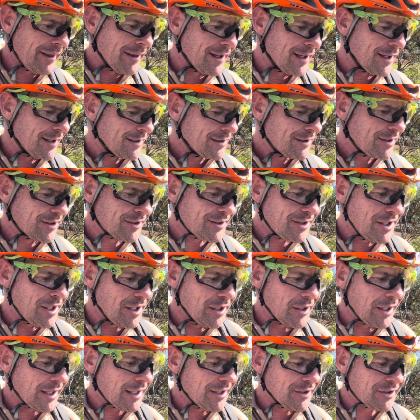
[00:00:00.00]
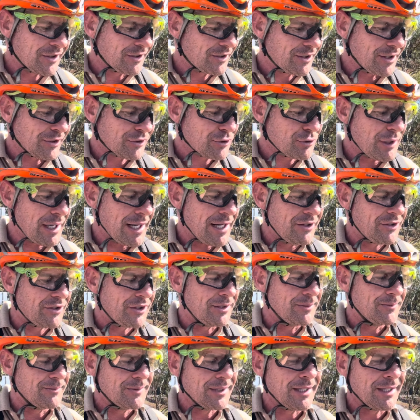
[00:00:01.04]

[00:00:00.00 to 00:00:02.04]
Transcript: there. Just, you know, like, it's just it's crazy.